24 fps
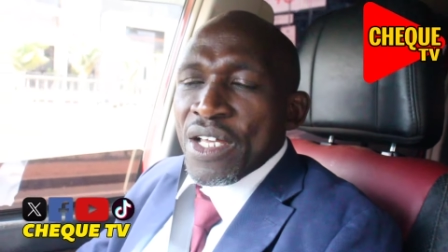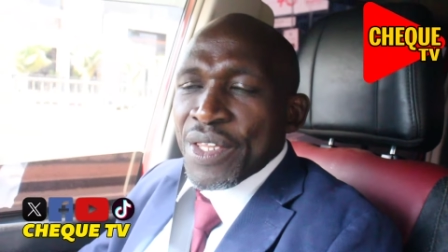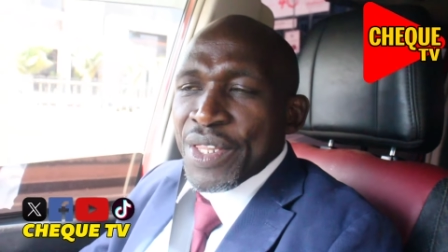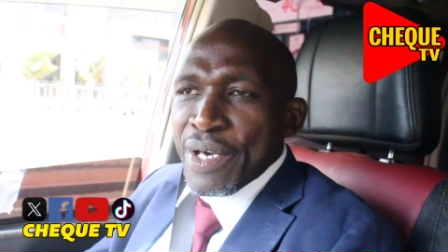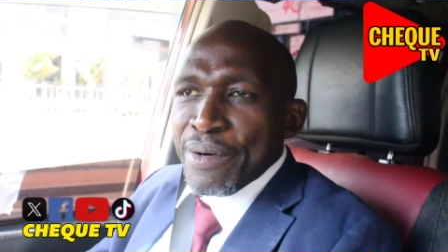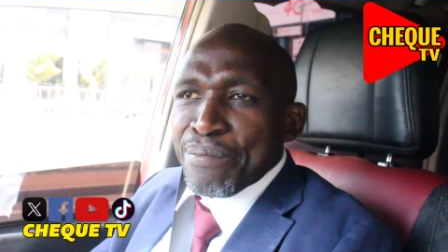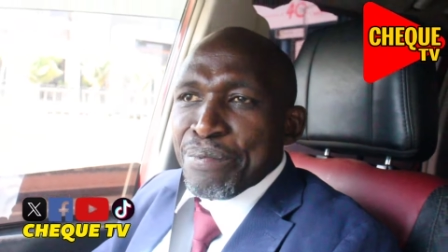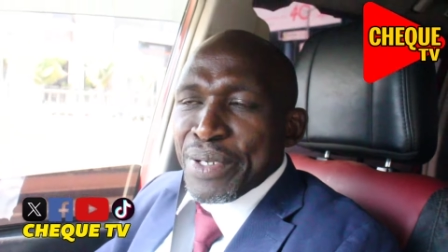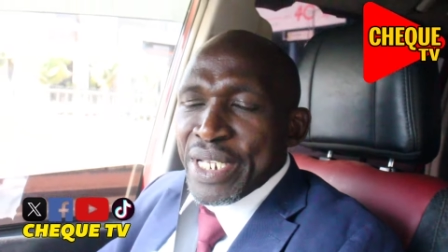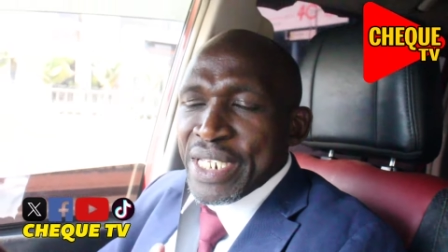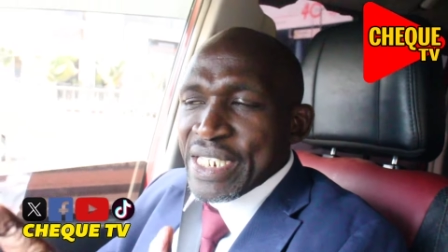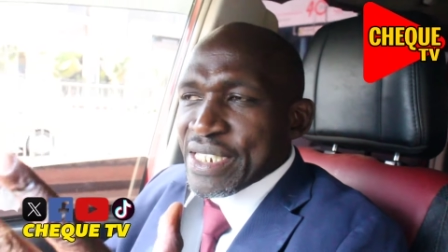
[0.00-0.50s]

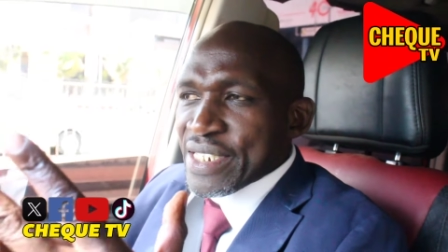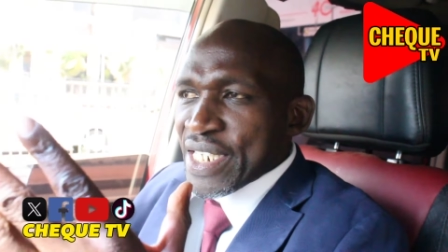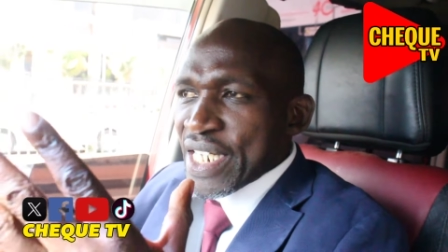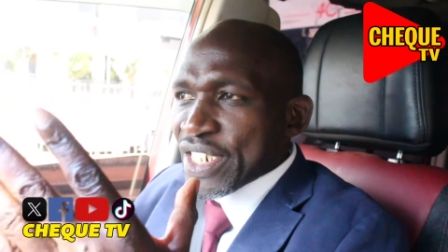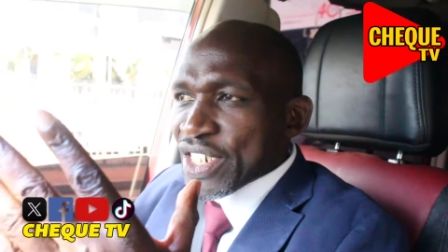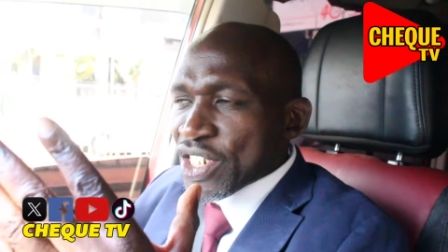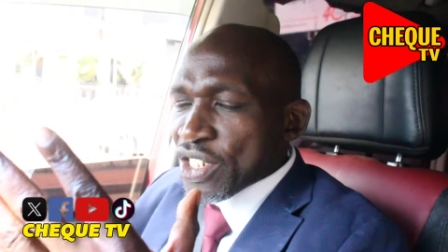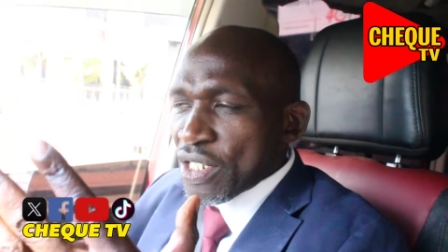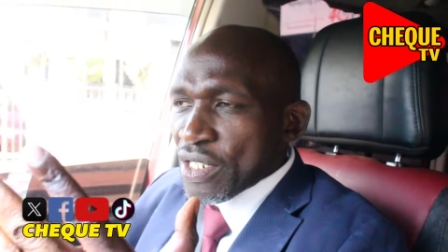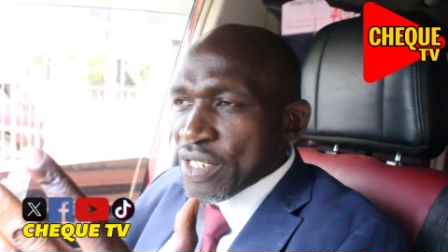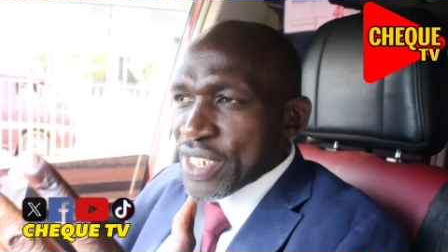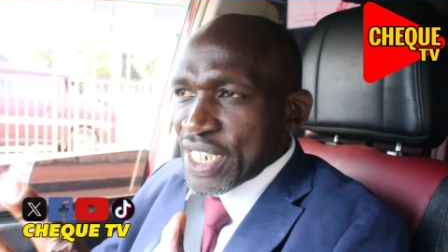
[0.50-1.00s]
the
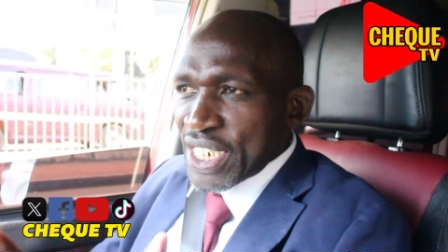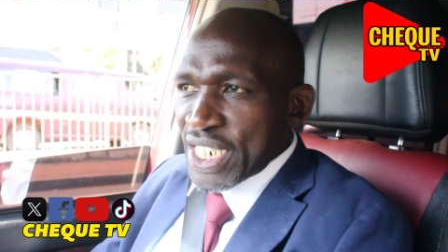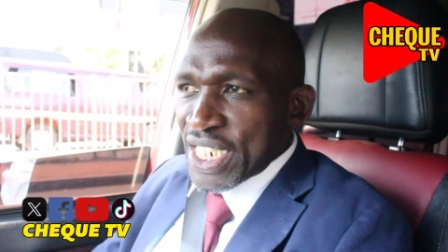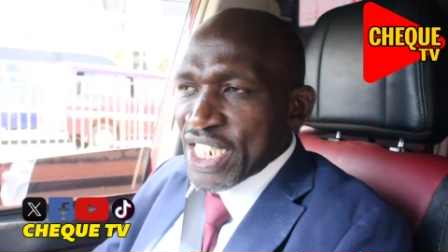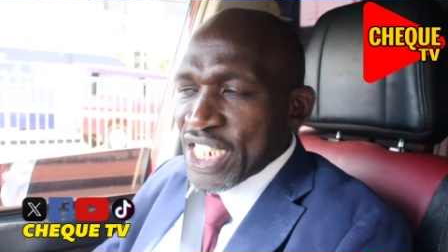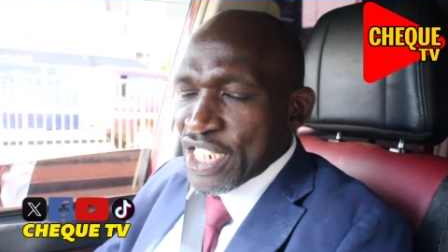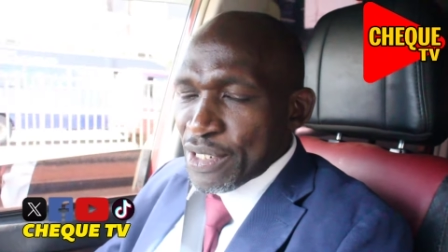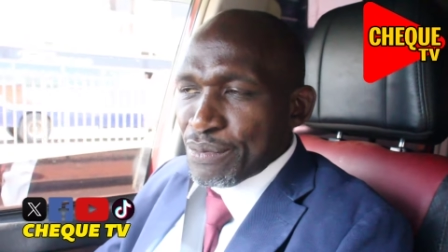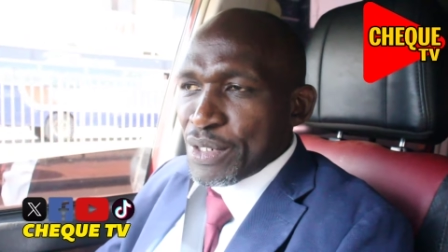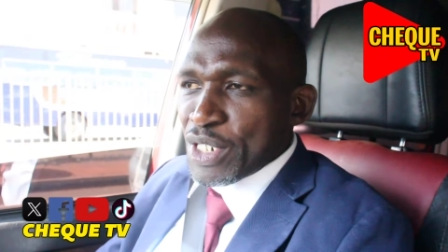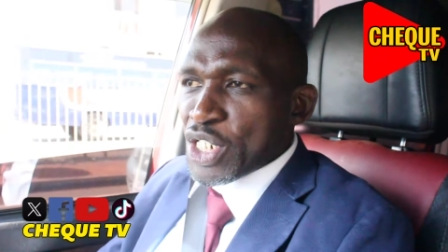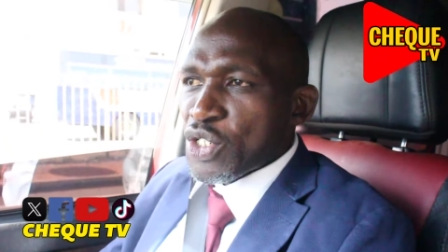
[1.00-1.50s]
presidential
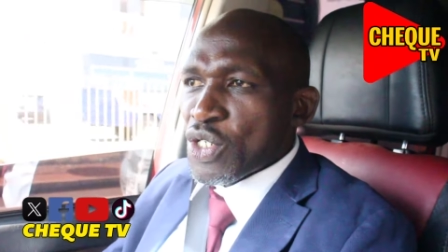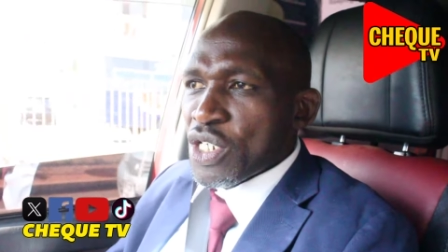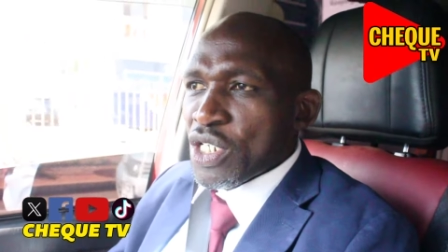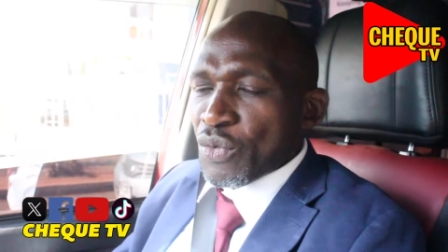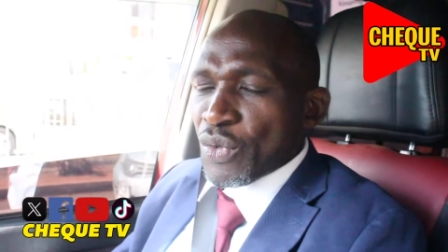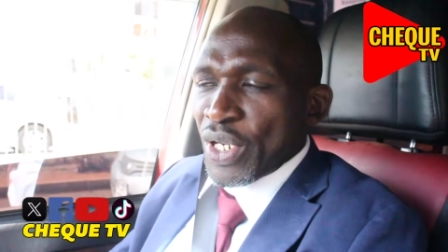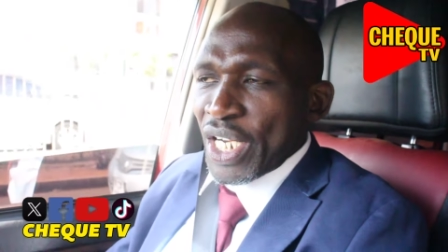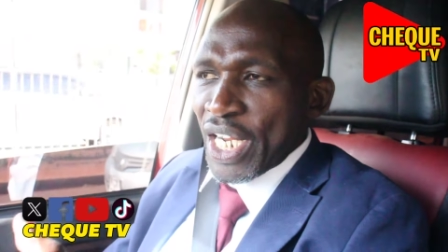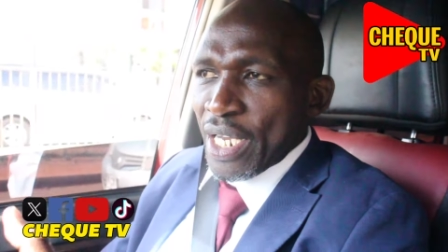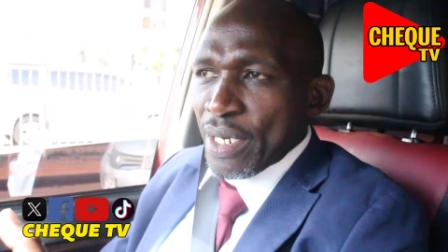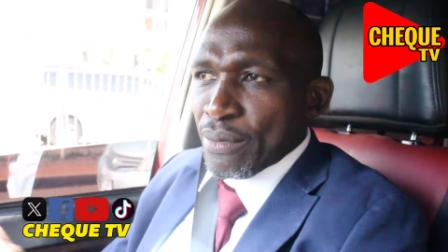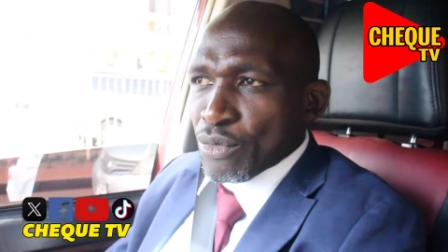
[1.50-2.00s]
ticket between
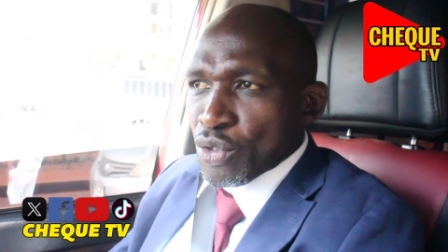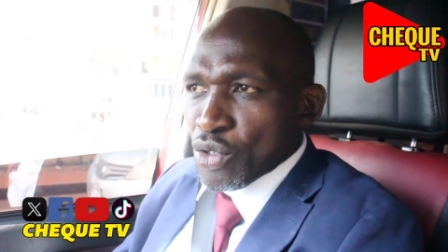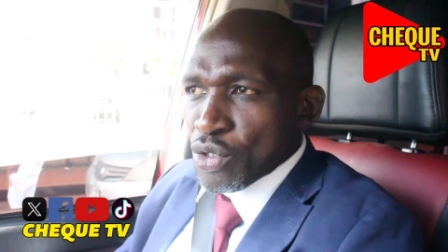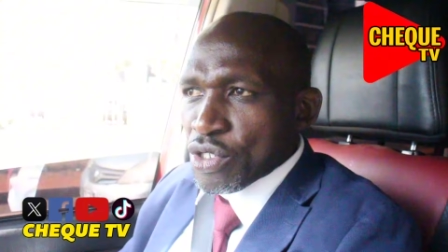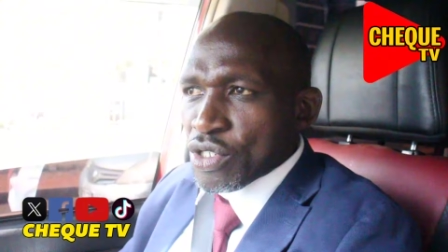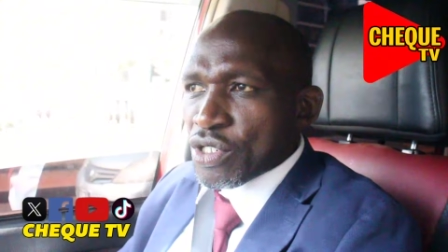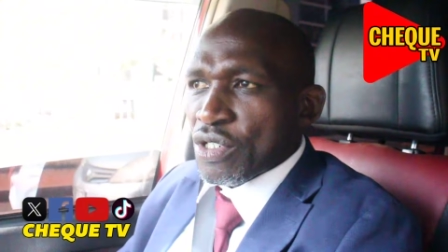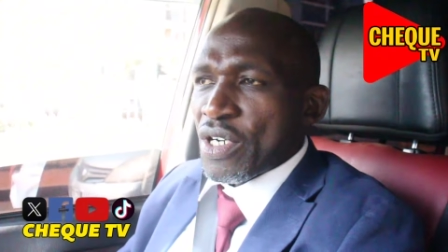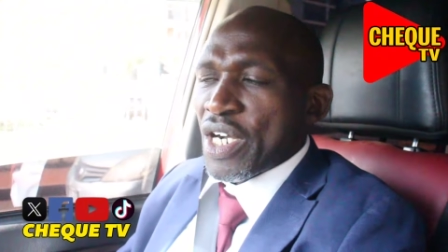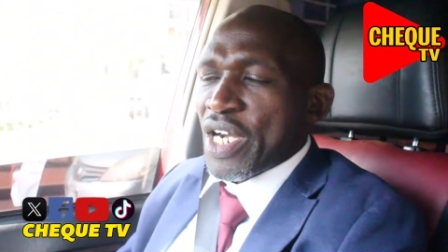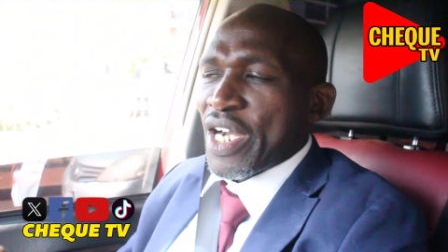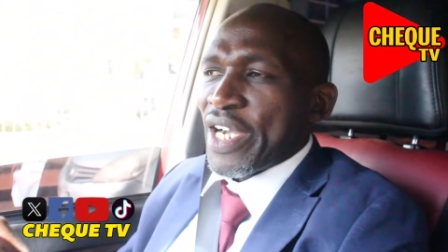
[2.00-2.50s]
William
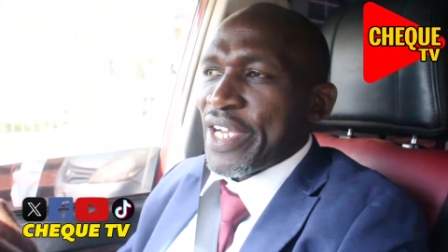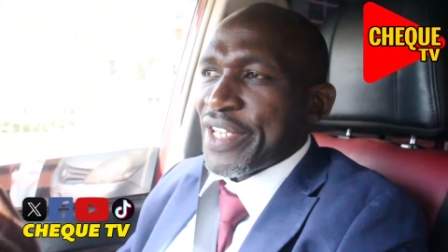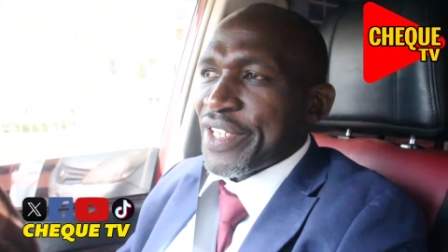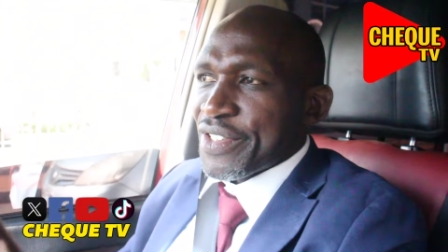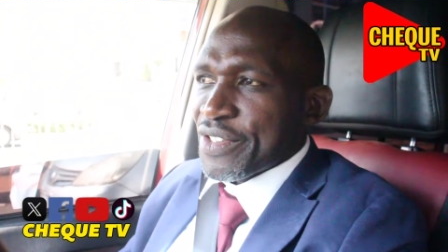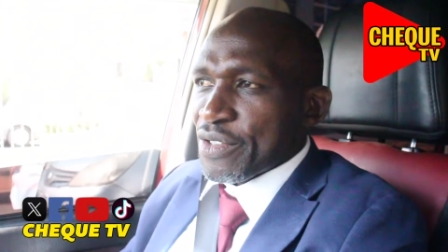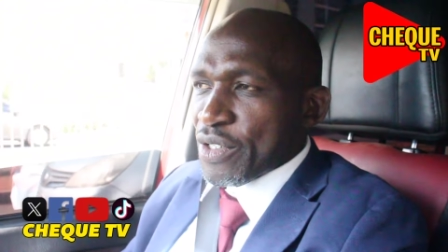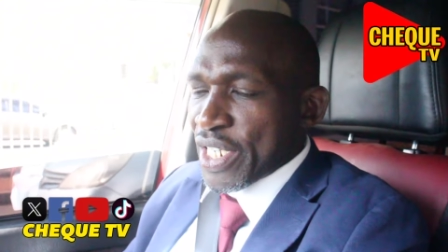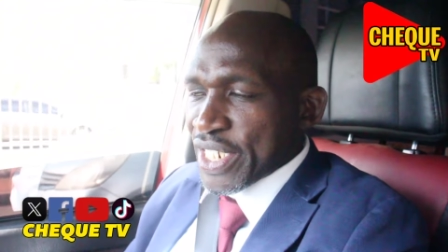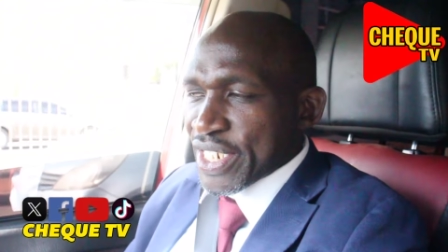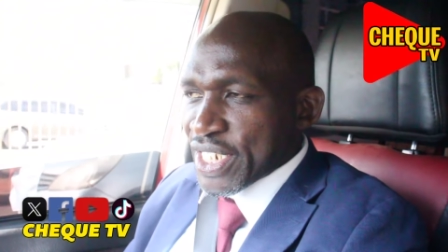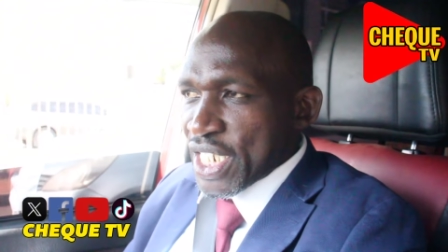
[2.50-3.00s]
Ruto
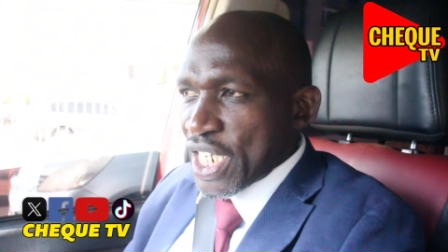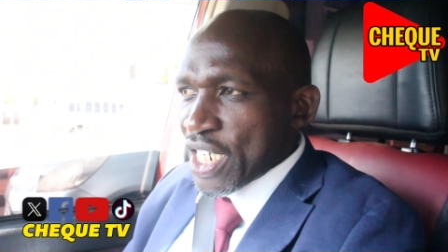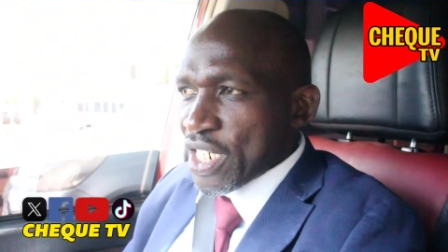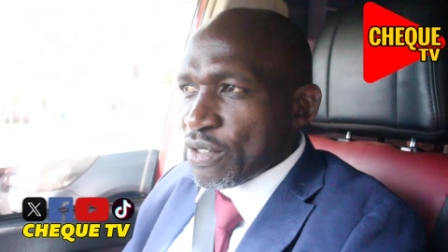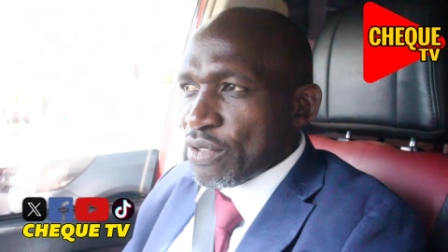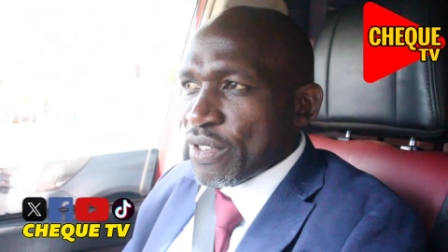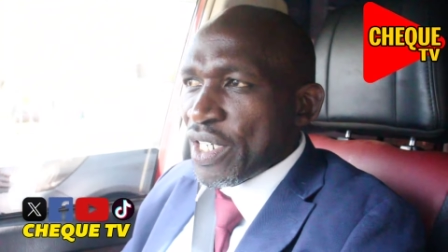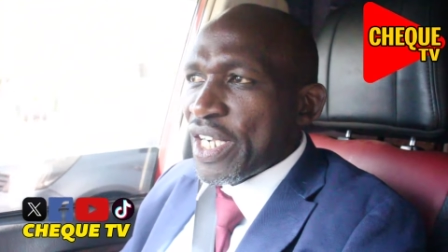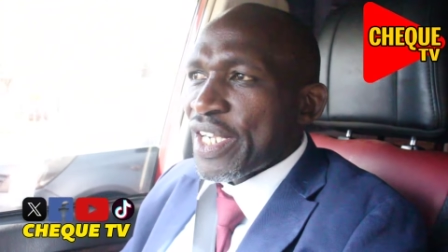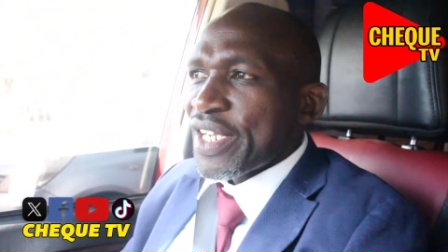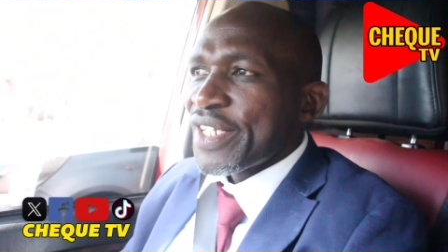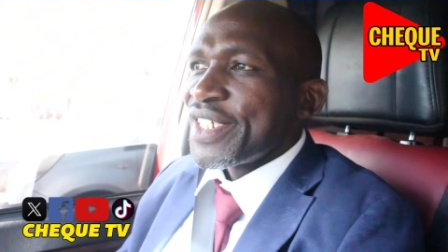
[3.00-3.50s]
and
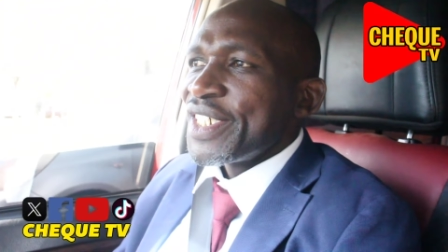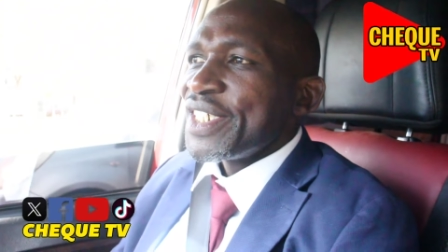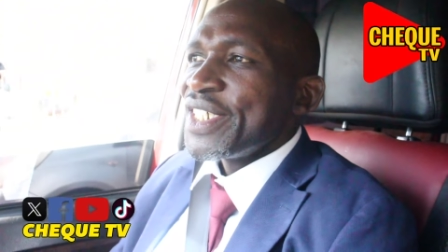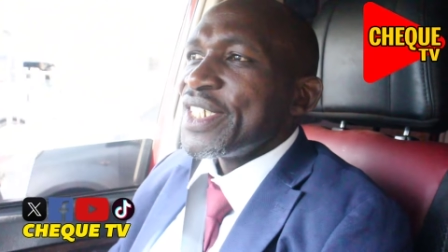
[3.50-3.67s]
Gachagua,